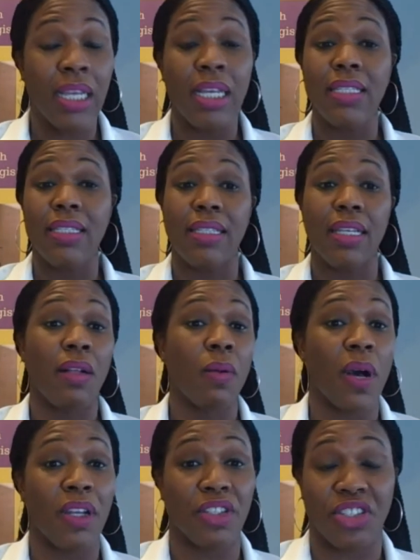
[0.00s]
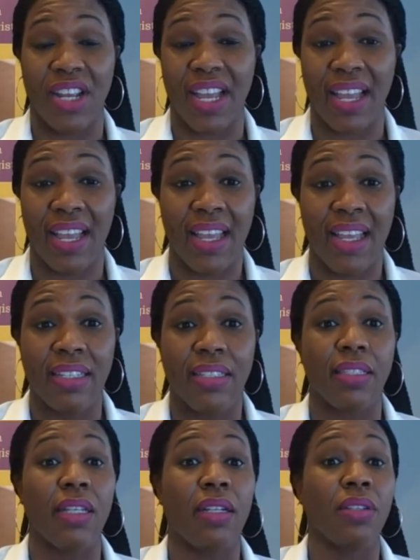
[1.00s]
still wash your hands,
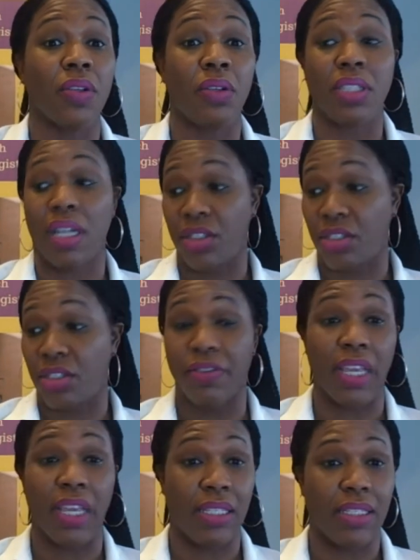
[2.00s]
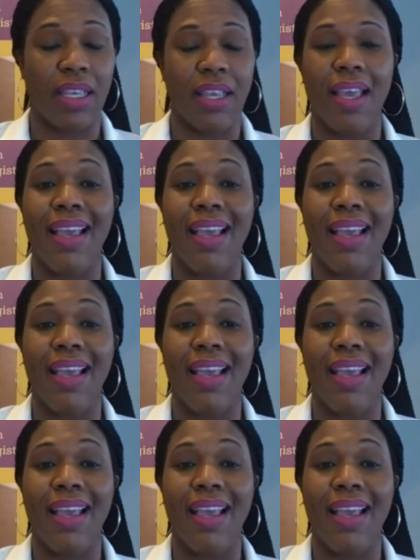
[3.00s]
still don't touch your face.